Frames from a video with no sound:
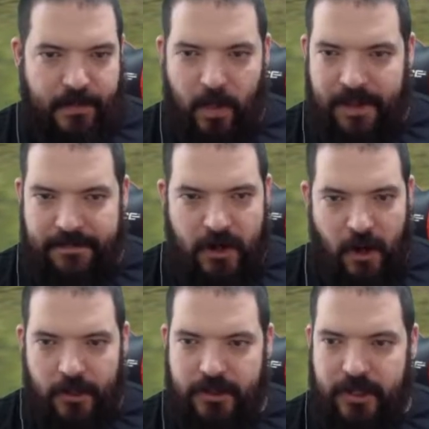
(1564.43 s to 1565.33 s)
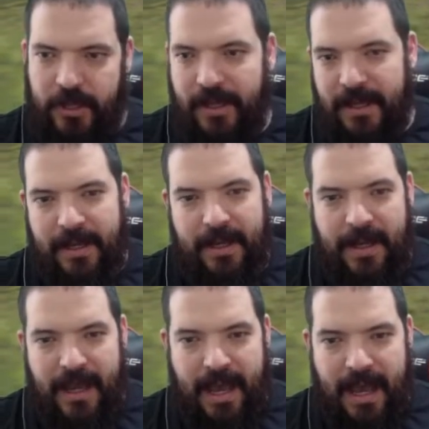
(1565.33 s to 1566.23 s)
We have got
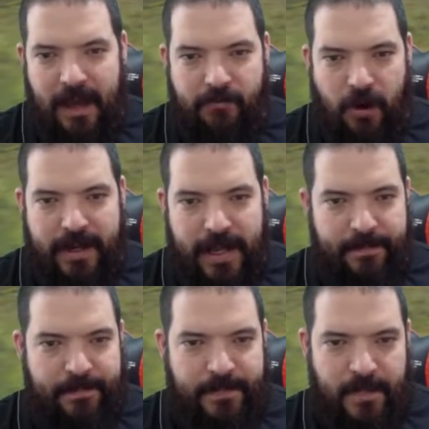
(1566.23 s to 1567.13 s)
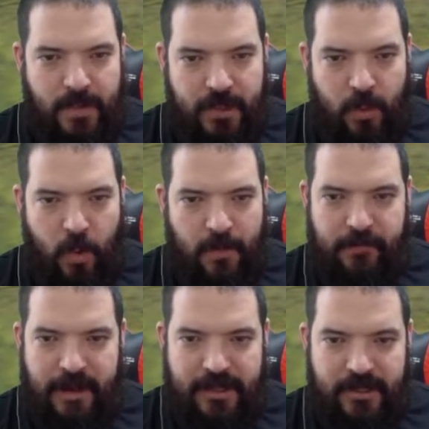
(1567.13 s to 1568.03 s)
a Rocket, 2
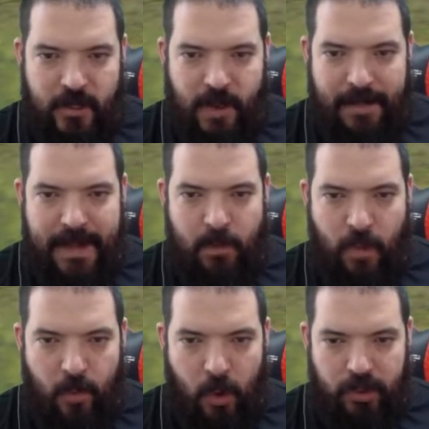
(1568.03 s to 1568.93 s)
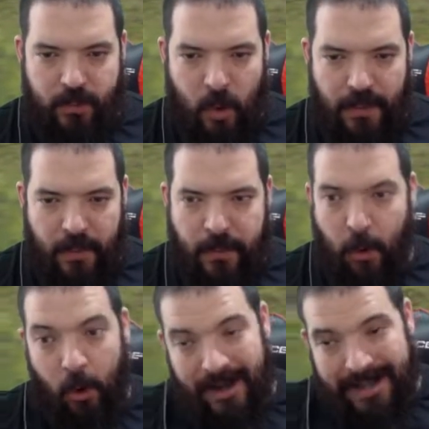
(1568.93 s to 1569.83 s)
Wolverines, 2 Ant-Man, 1 Wasp, 1 Thor.